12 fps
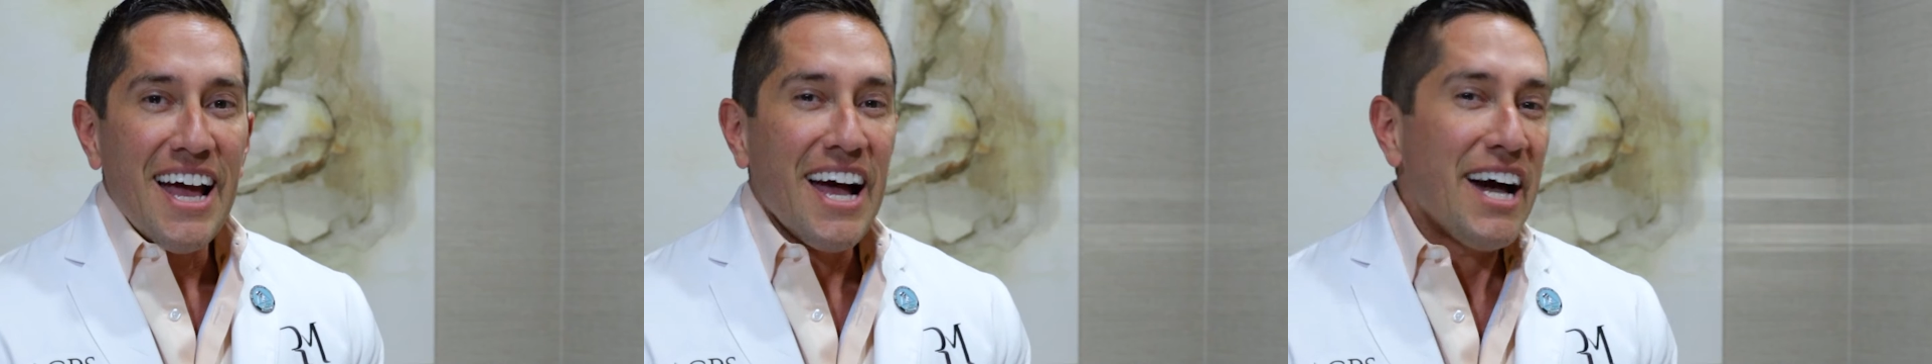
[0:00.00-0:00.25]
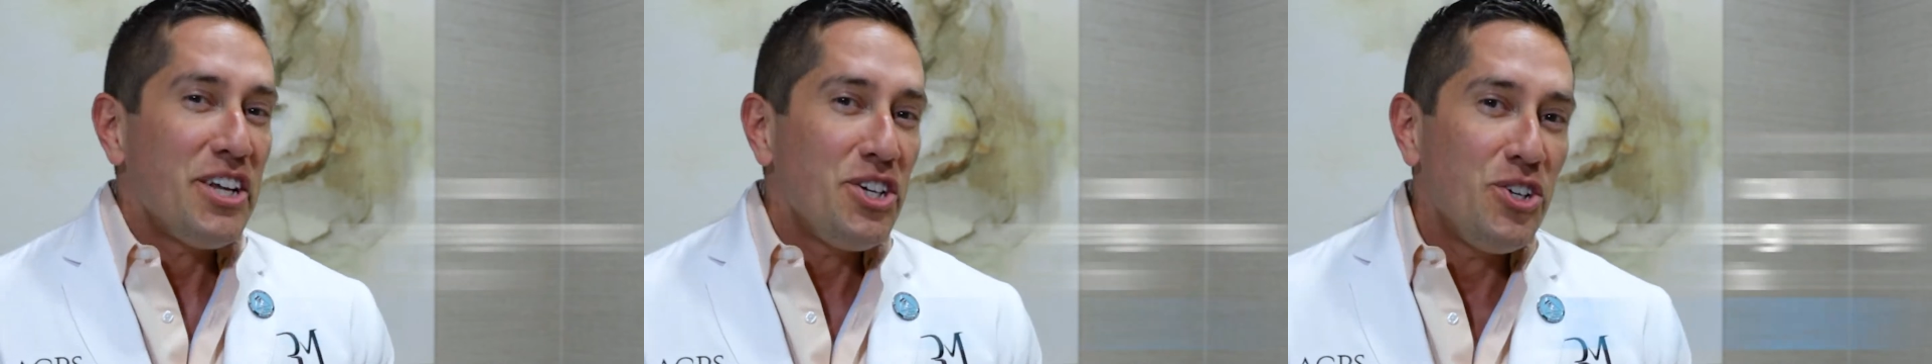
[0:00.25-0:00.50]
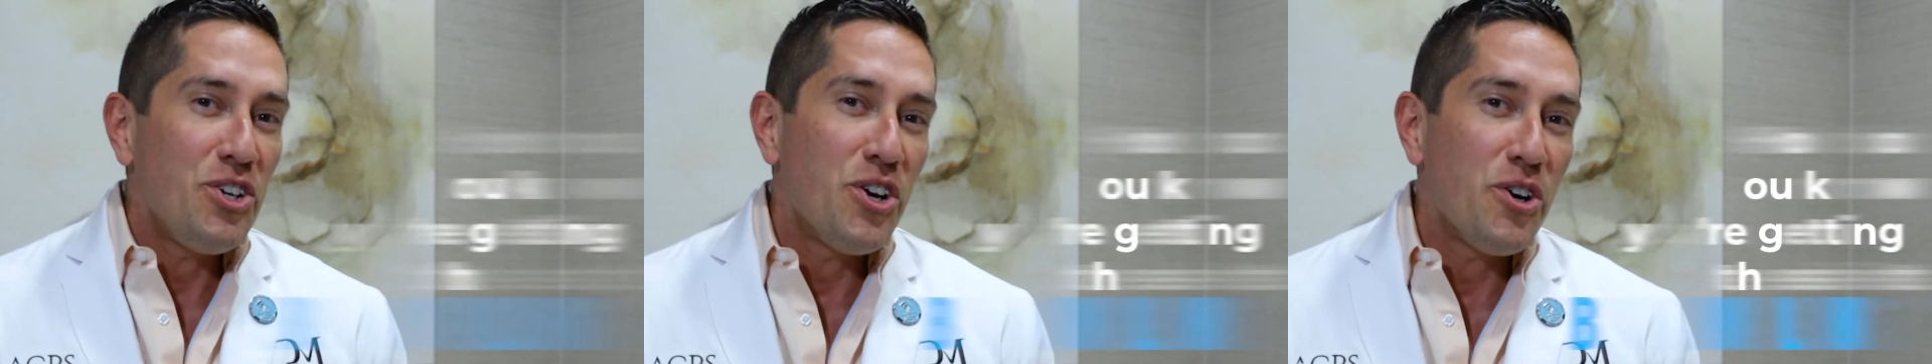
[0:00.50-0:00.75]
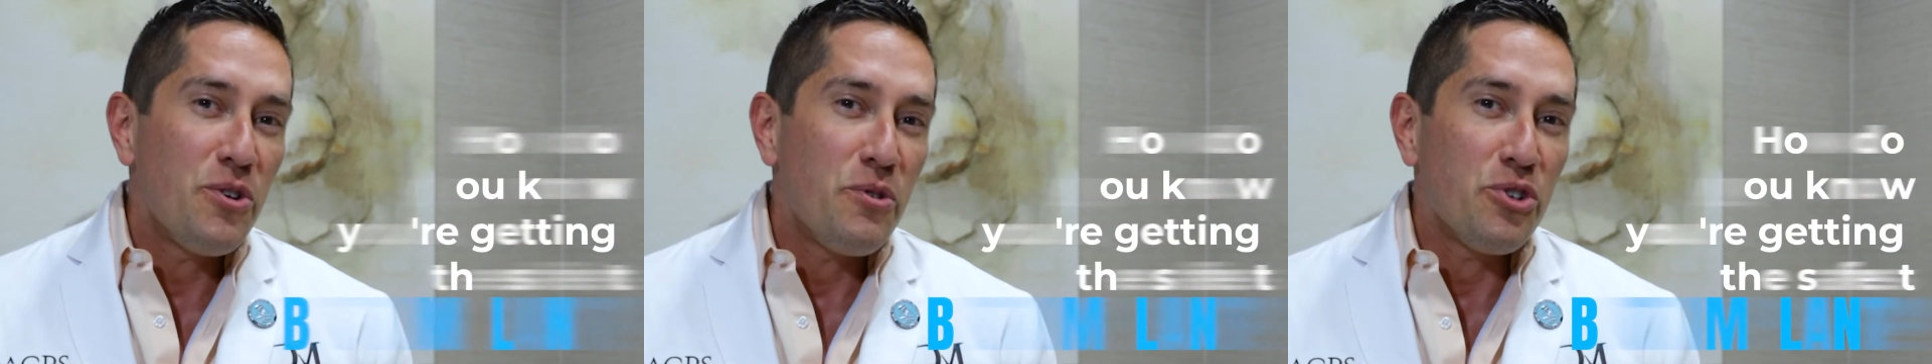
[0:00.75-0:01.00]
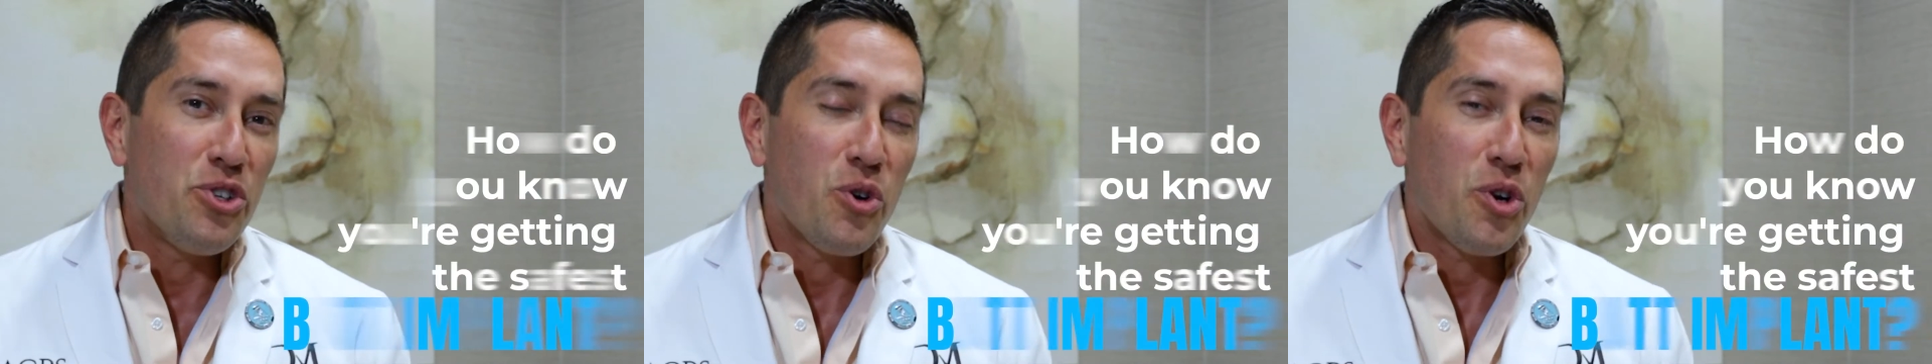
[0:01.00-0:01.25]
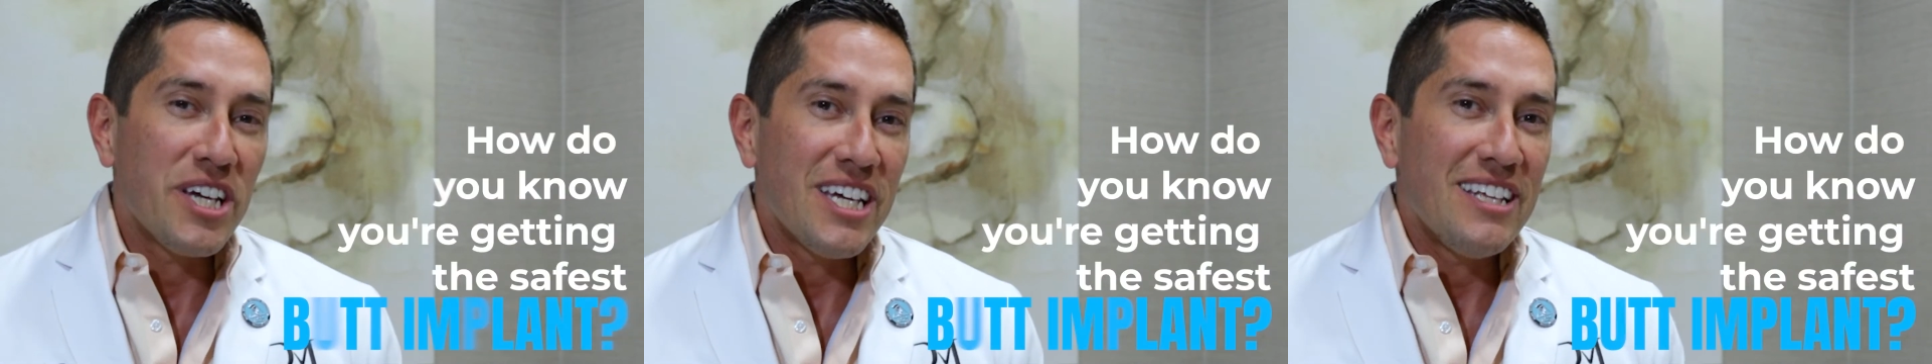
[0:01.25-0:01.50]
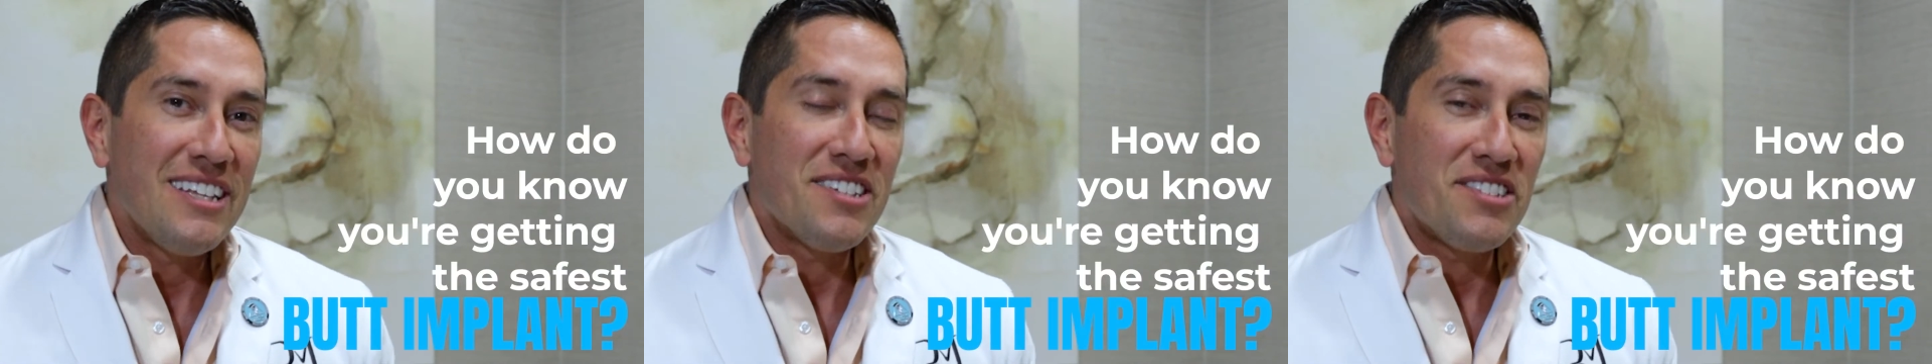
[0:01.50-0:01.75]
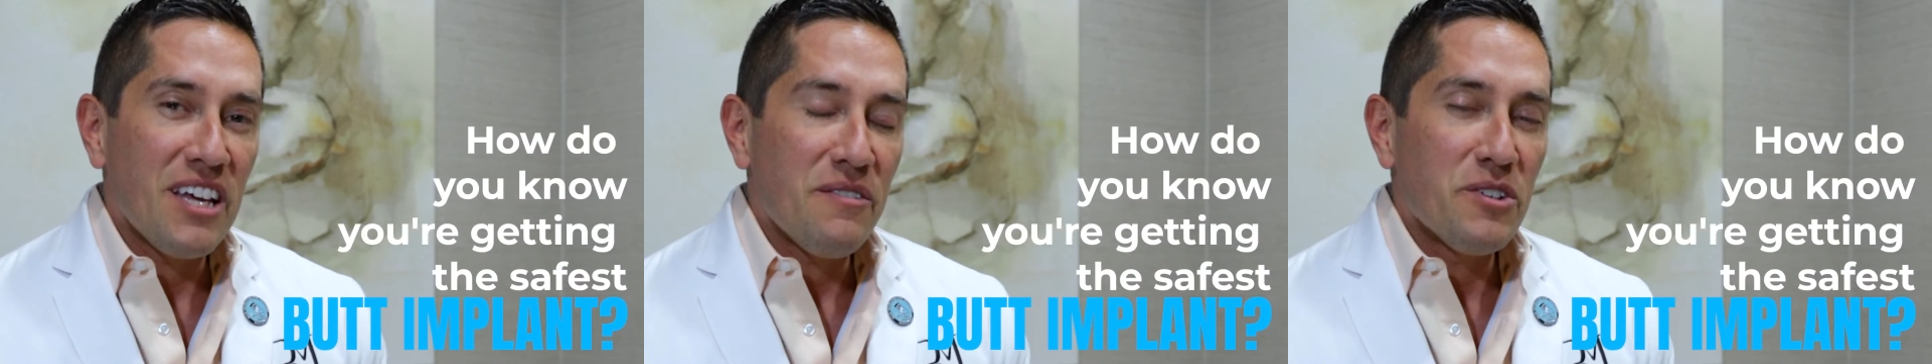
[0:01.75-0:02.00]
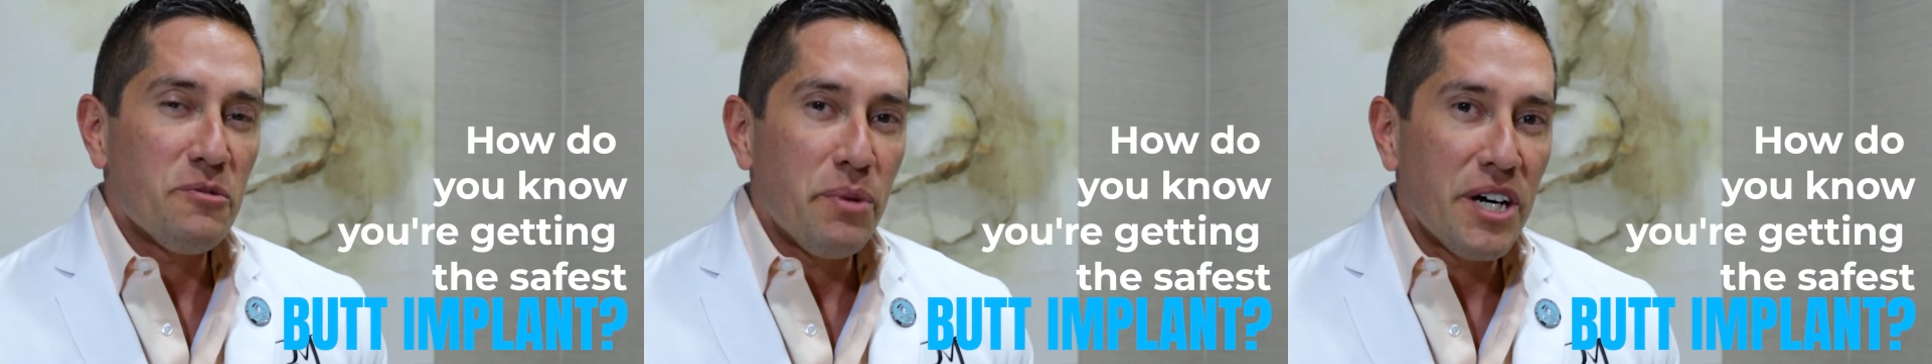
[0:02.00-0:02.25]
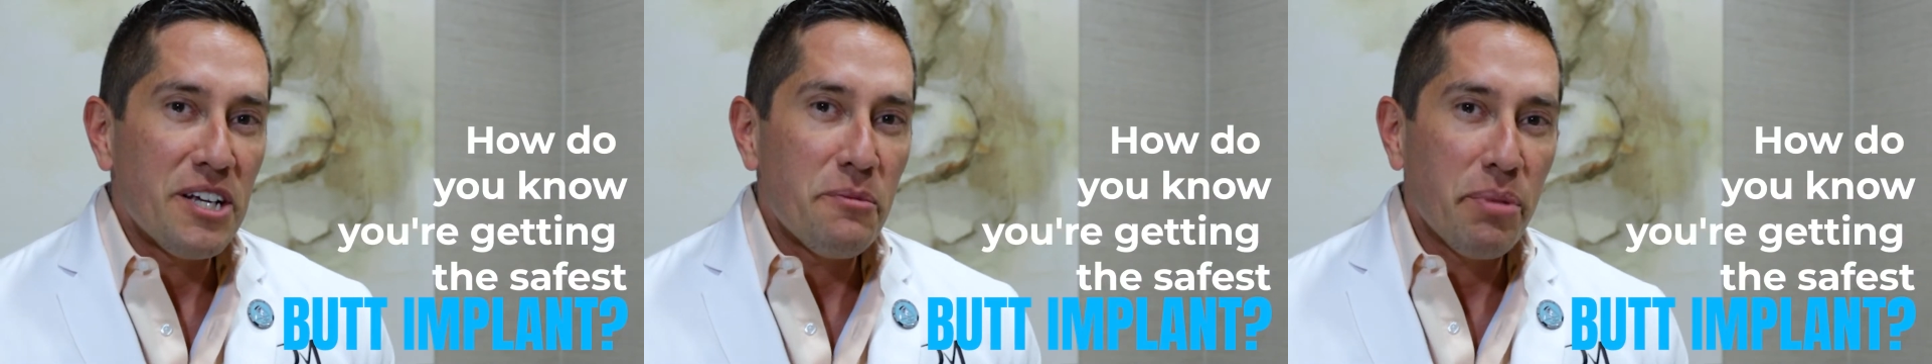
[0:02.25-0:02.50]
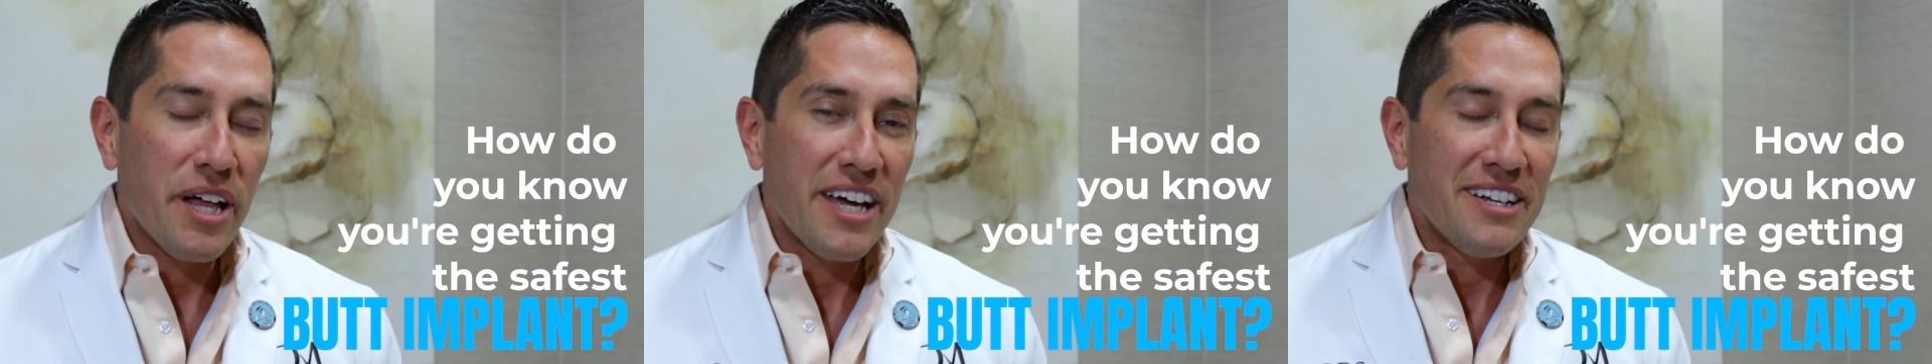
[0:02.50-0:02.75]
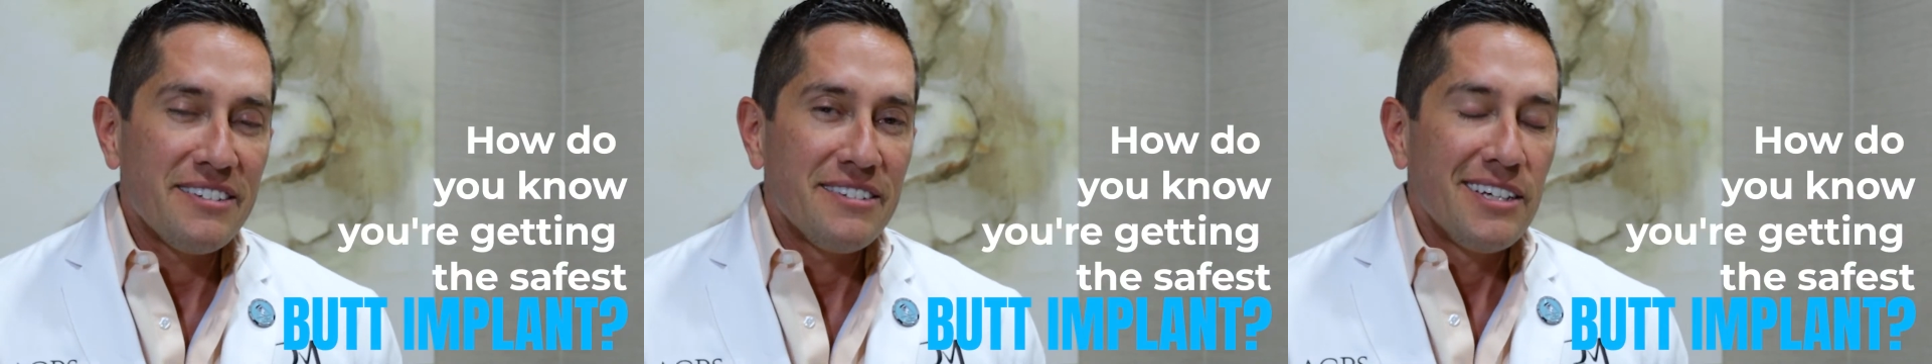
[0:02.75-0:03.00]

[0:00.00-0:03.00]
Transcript: How do you know you are getting the safest butt implant?